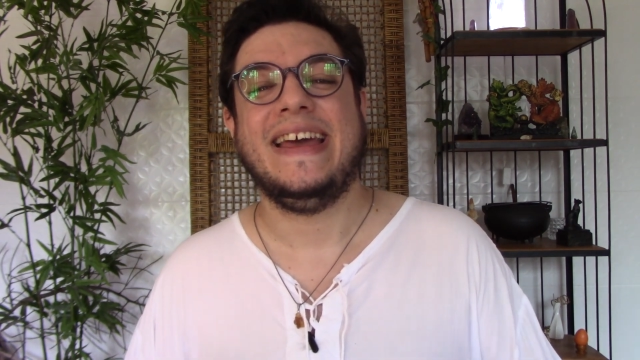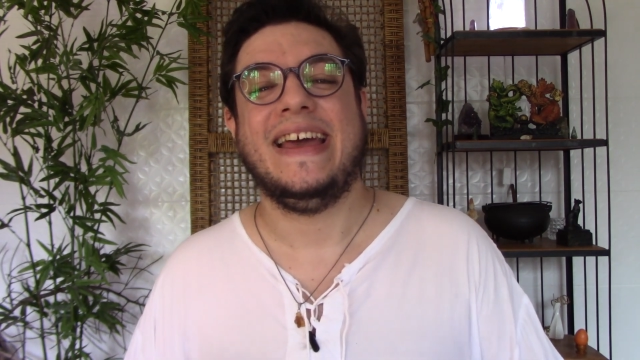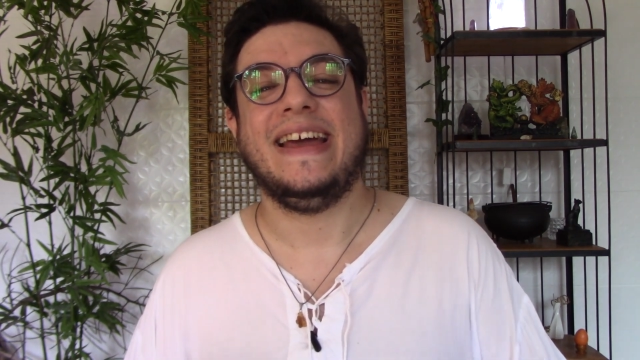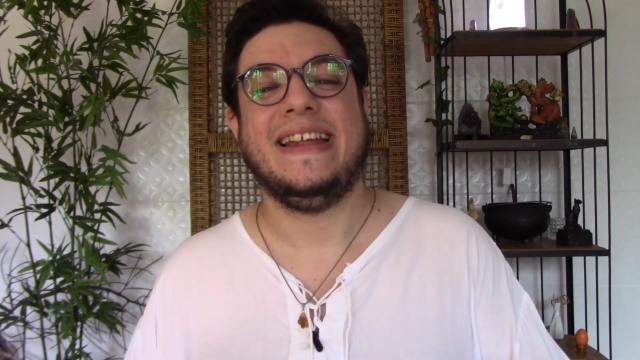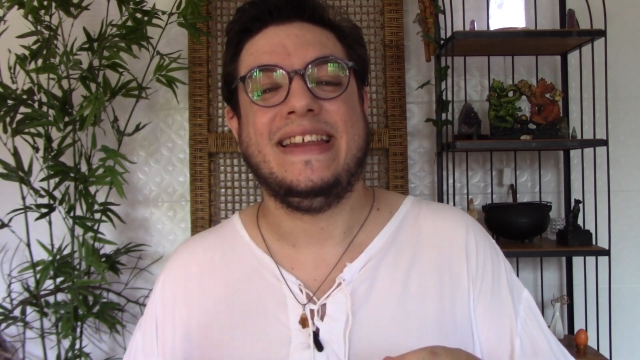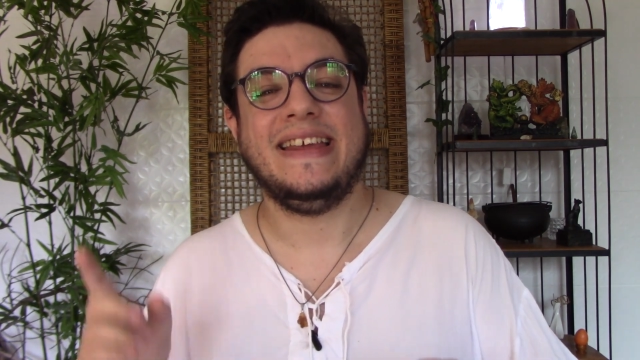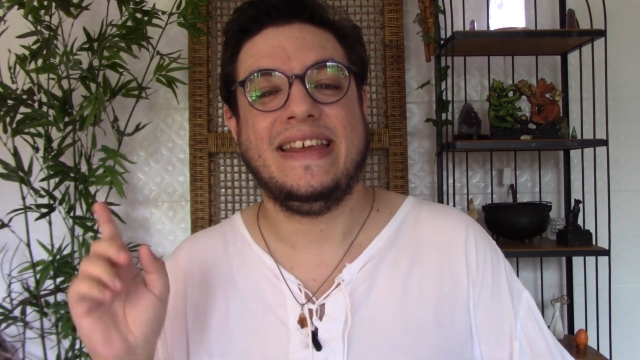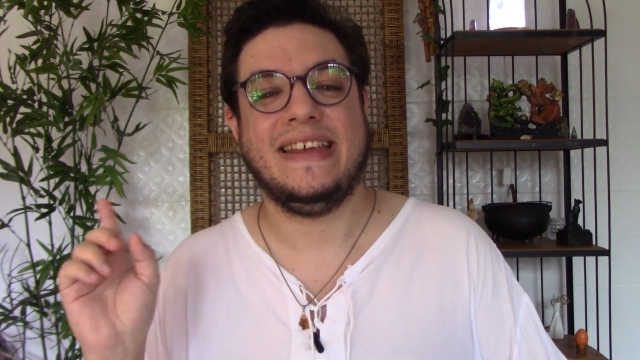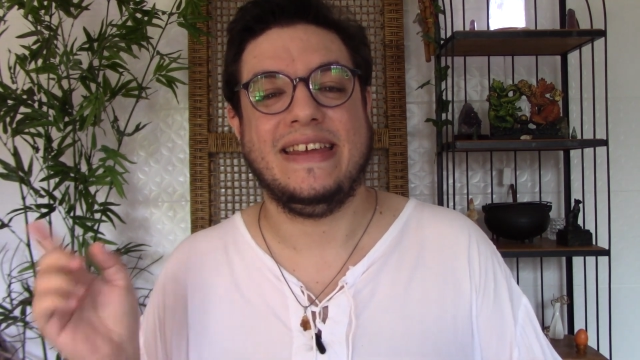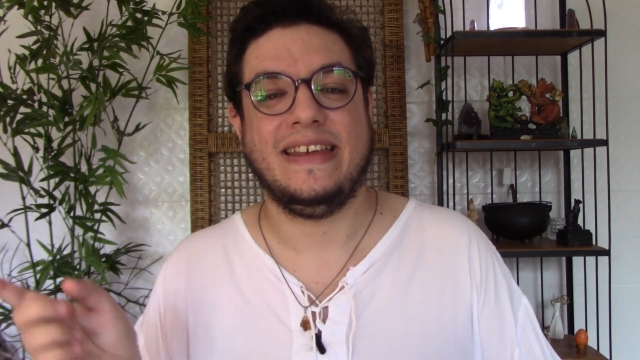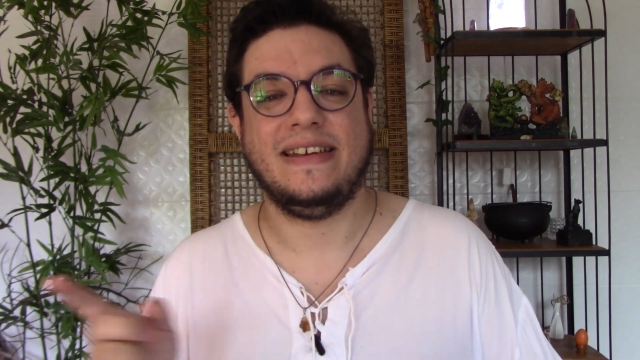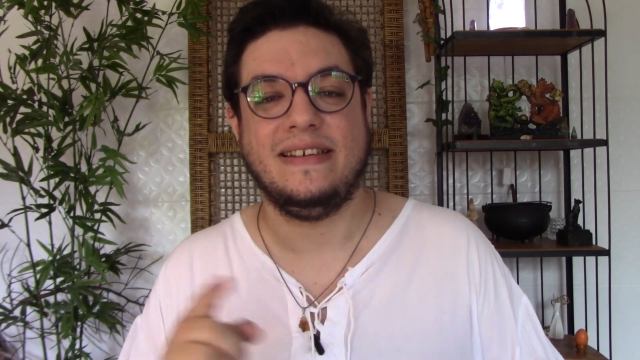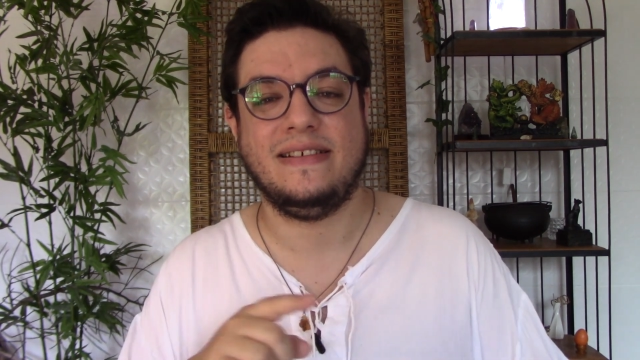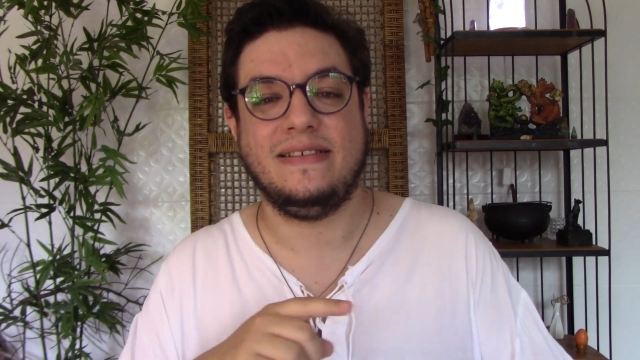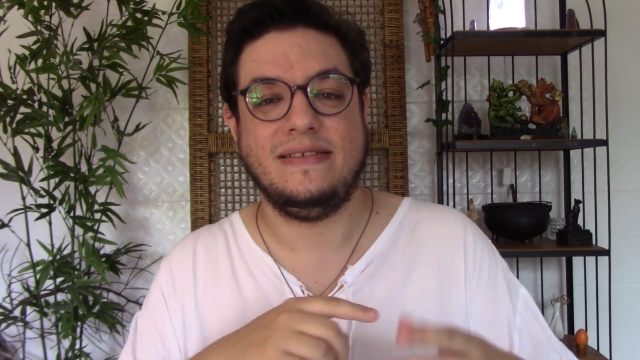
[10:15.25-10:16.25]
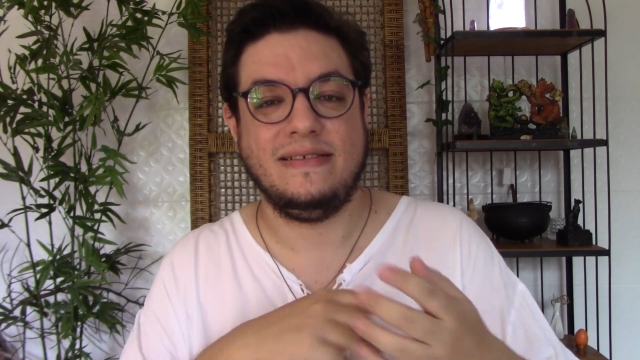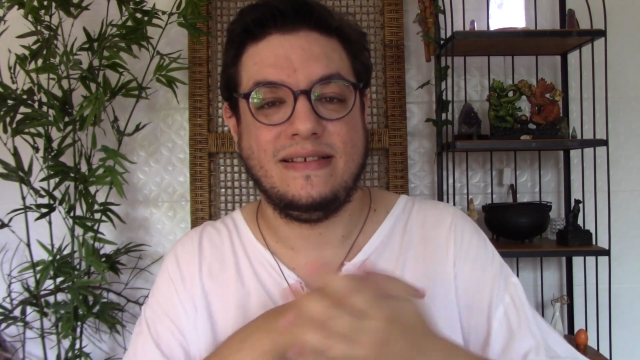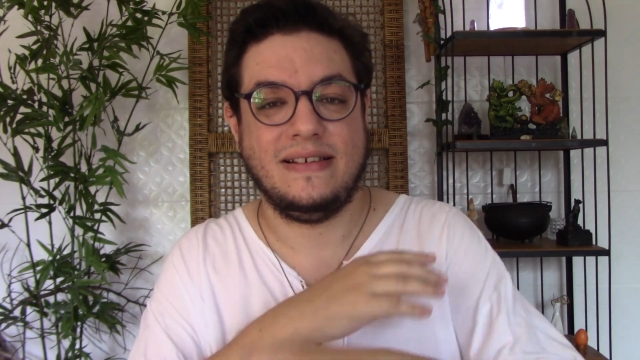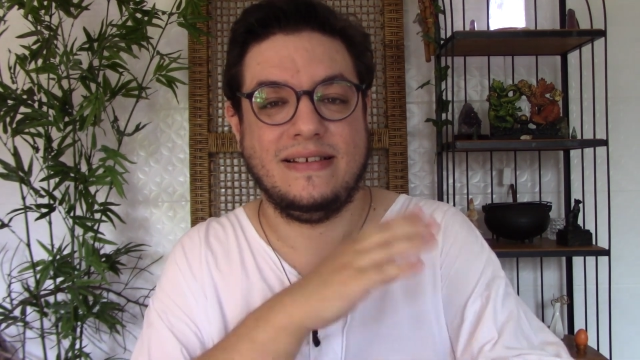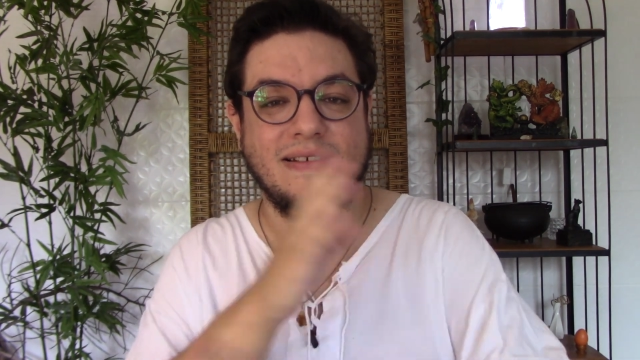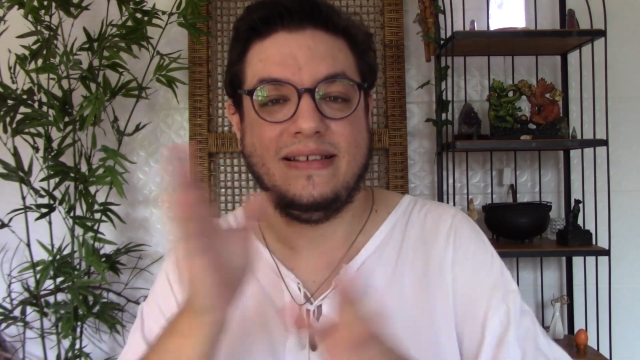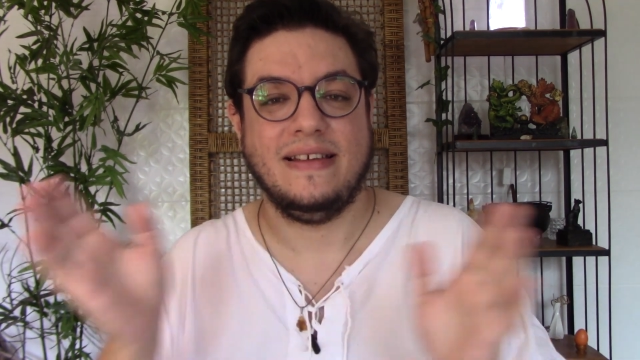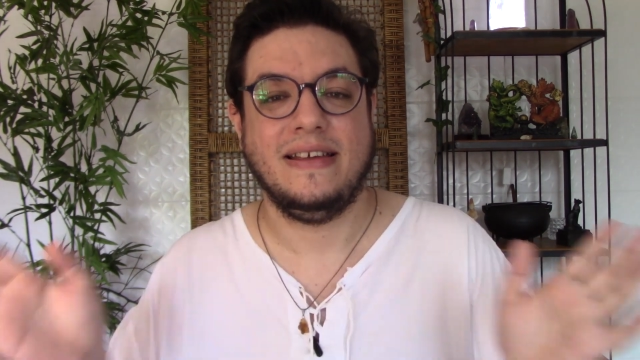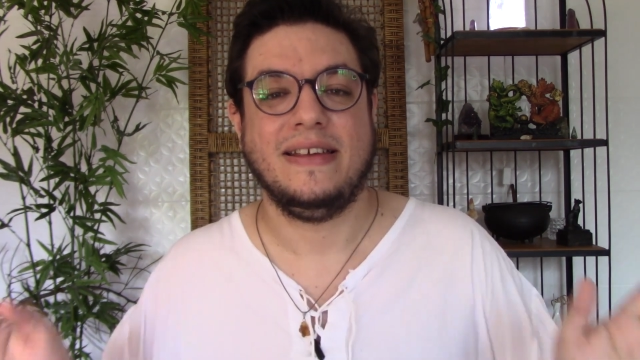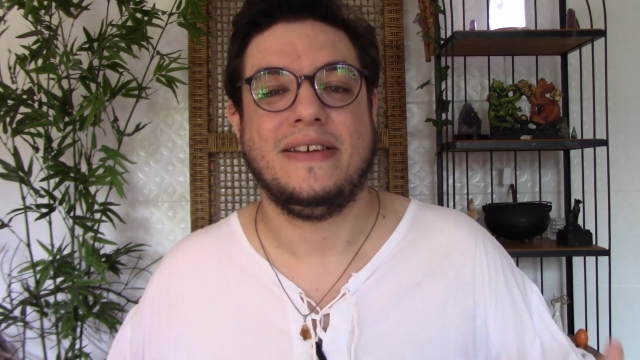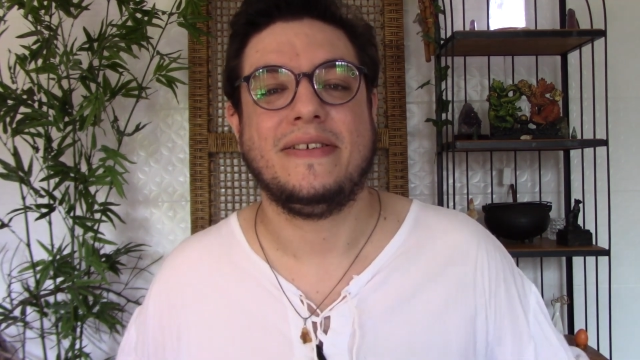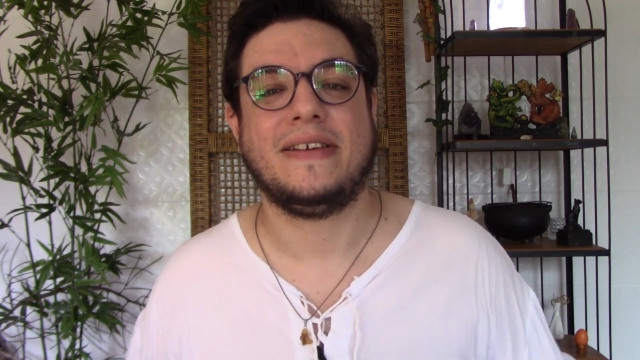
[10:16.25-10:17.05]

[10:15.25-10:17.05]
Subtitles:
And here you